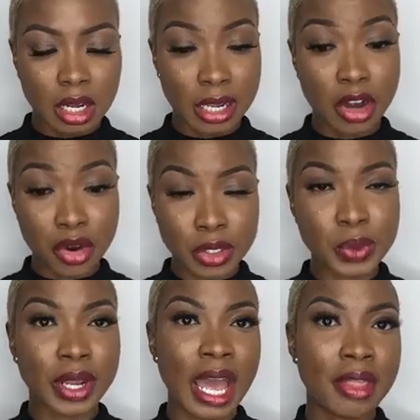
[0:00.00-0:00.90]
girls were
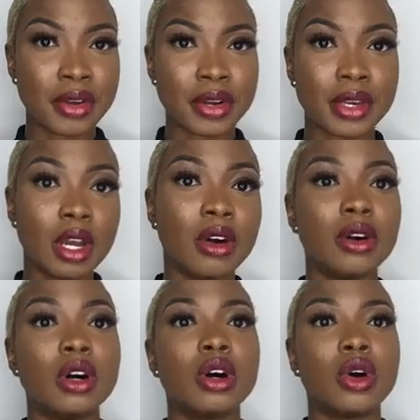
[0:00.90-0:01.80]
gathered
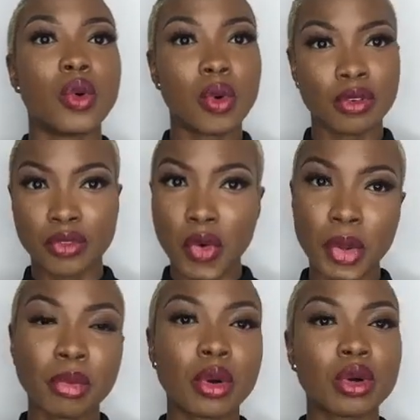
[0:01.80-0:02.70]
who were
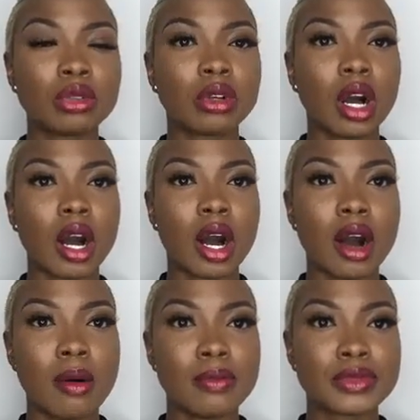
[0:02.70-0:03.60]
vulnerable
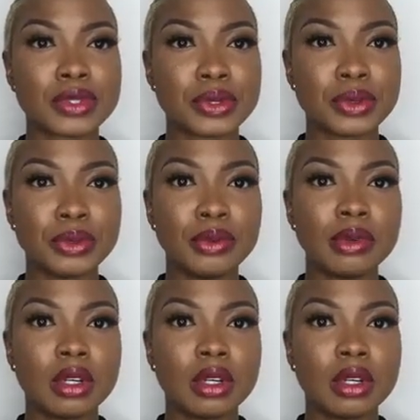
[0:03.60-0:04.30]
to